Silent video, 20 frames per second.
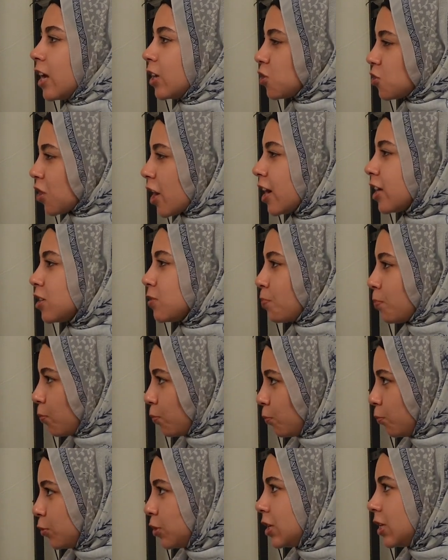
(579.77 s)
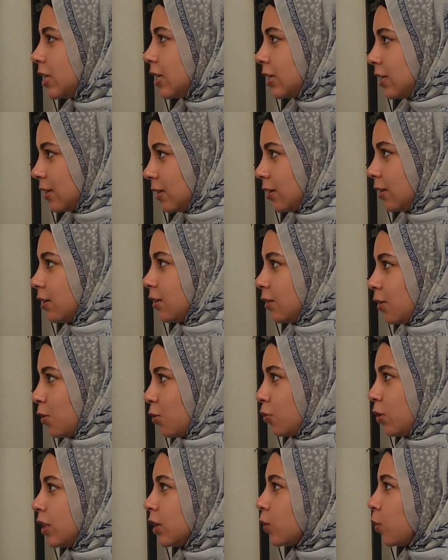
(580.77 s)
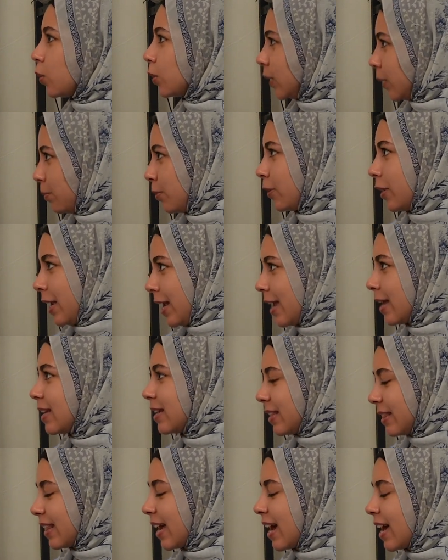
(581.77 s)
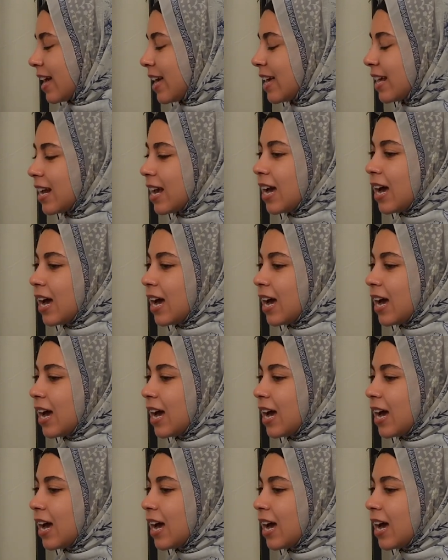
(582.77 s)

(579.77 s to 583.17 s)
try and equilibrate that,